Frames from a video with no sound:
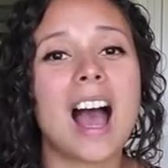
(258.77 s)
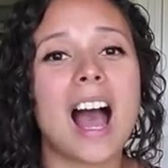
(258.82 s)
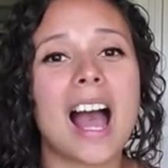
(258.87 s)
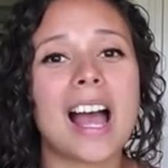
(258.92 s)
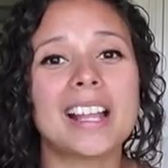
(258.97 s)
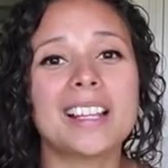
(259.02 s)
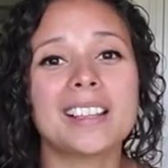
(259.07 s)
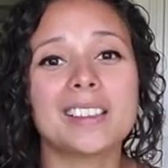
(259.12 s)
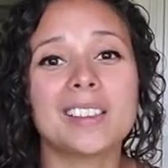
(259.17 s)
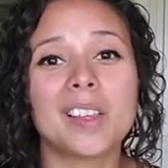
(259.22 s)

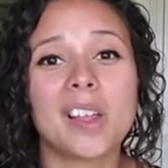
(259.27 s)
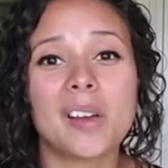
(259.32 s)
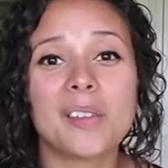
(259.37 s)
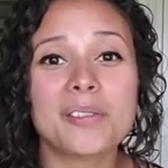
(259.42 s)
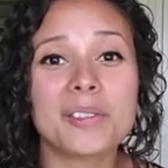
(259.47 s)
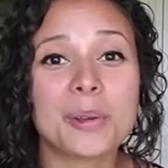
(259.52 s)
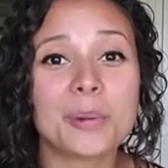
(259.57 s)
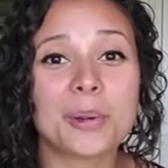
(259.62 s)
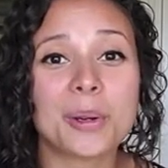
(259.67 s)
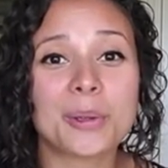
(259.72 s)
I
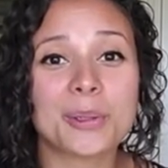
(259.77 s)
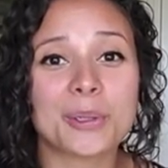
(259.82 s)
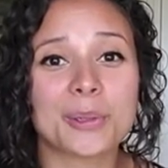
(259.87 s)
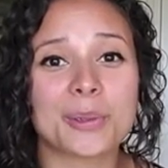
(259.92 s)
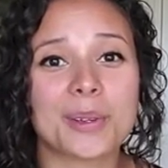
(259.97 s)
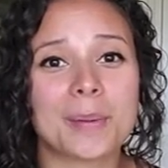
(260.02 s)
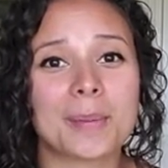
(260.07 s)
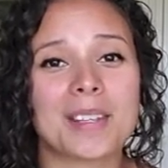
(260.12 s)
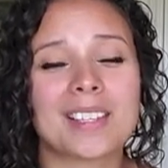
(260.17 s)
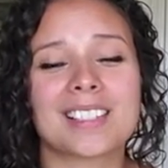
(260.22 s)
love the
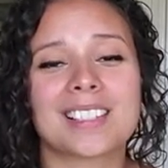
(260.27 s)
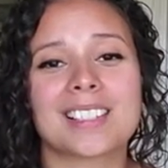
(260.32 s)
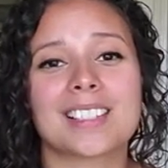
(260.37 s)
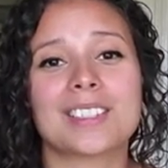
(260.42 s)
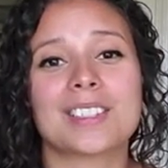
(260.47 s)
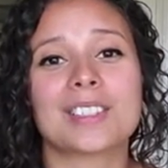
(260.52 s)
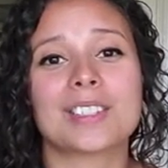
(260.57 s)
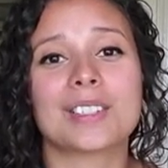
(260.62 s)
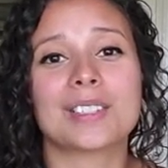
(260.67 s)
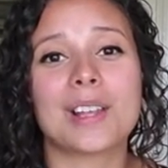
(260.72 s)
rosary because
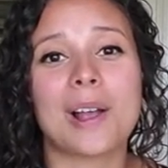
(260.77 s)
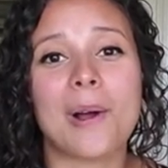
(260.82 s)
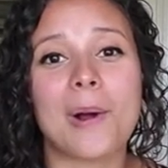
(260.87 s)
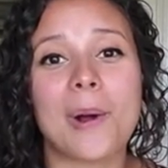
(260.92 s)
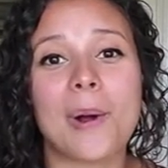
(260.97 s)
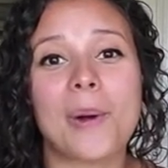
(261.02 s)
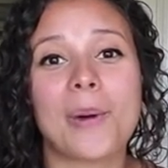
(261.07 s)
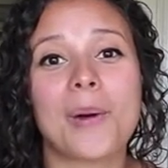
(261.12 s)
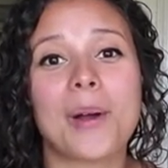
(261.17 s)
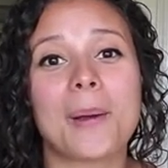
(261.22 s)
it's
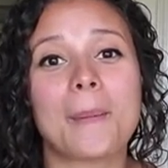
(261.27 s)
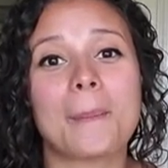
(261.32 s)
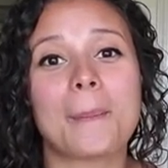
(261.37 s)
so